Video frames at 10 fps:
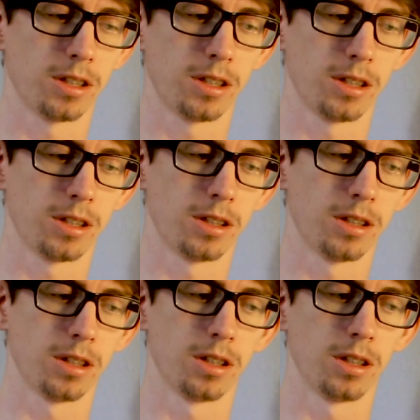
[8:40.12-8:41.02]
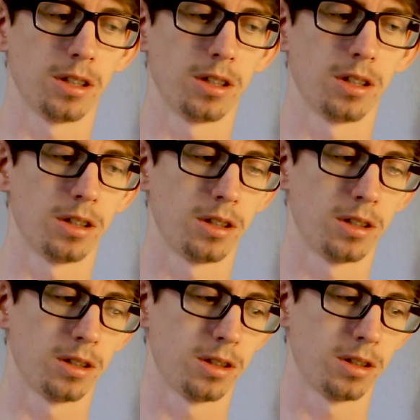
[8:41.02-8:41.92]

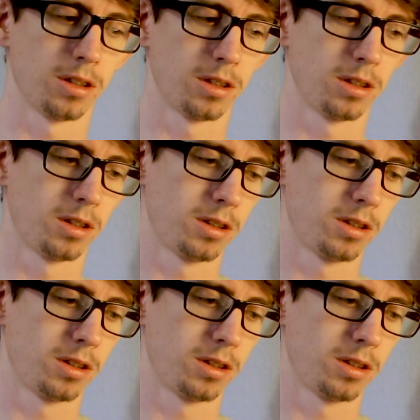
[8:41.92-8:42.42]
(silence)